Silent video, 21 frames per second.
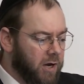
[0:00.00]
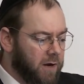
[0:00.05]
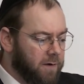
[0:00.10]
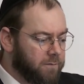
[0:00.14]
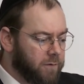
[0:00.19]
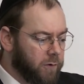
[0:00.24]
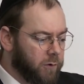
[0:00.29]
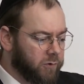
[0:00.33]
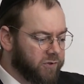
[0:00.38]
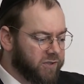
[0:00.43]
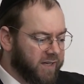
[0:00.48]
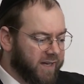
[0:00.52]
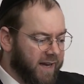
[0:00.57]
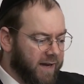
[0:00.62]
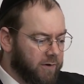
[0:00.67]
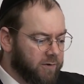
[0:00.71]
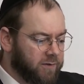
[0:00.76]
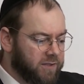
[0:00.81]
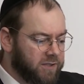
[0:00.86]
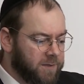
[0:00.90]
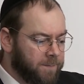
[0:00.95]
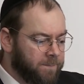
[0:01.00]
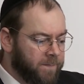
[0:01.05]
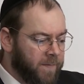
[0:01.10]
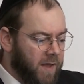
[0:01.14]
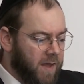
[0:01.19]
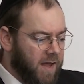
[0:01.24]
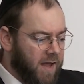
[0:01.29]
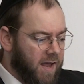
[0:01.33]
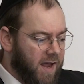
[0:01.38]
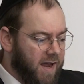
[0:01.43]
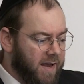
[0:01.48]
for those accounts,
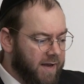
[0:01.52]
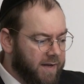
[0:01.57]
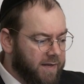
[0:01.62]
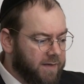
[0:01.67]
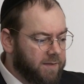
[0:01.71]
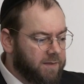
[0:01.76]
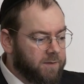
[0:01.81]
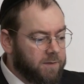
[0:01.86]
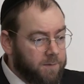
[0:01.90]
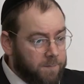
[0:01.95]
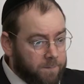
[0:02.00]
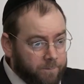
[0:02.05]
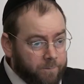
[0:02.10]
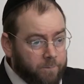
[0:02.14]
and